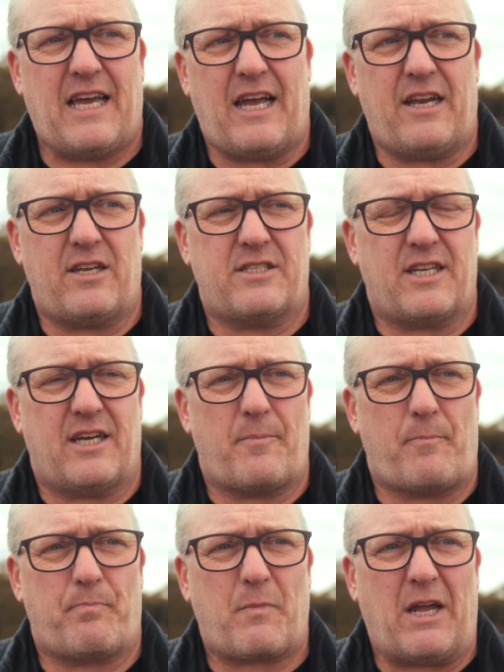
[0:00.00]

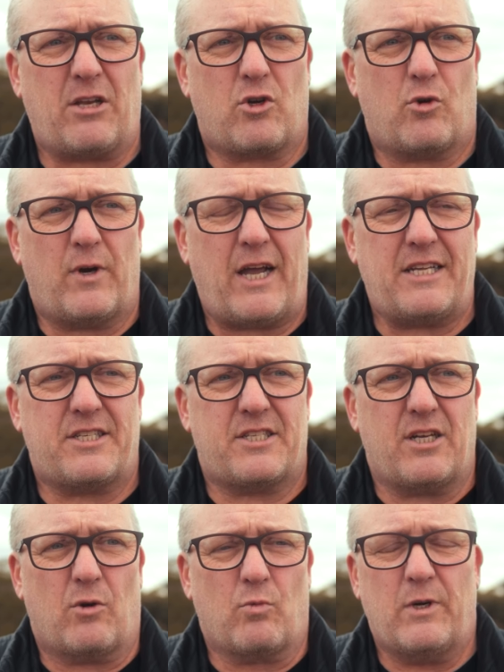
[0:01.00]
And it
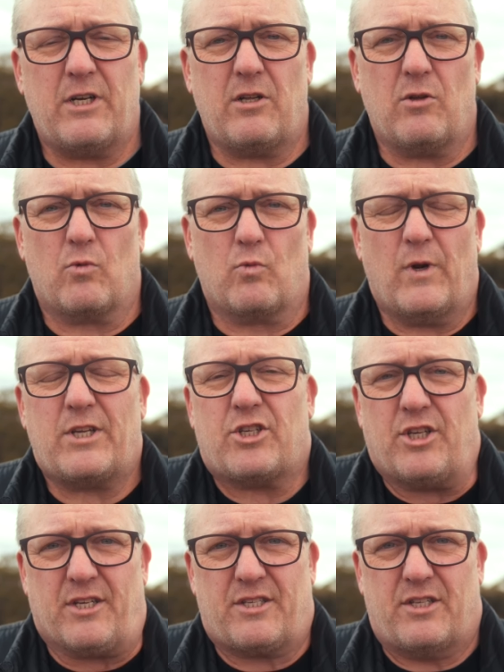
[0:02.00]
creates a real
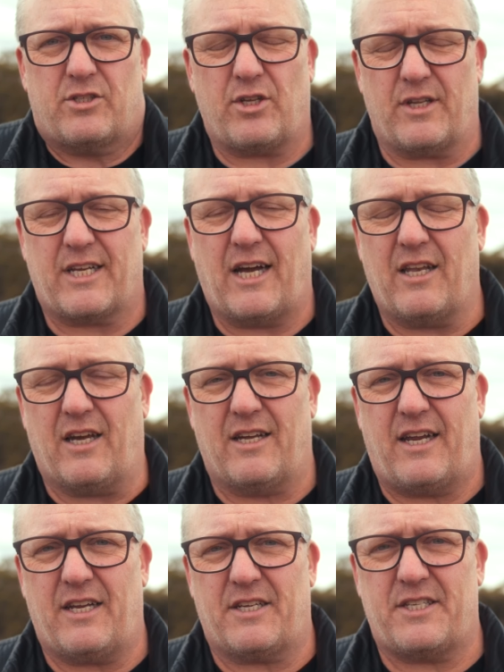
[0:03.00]
richness to the color
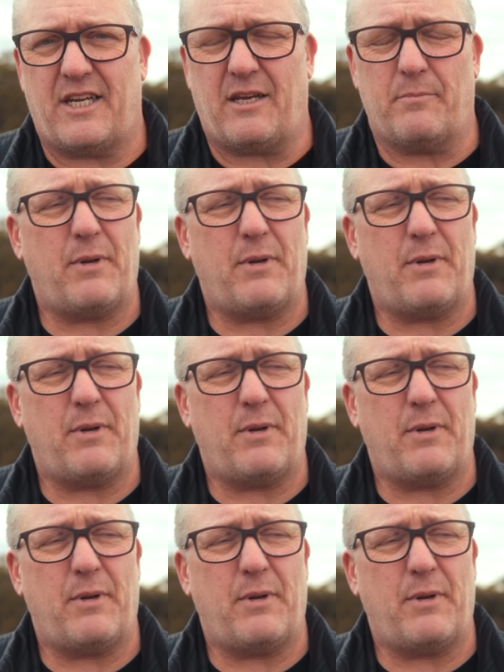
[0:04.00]
in a scene.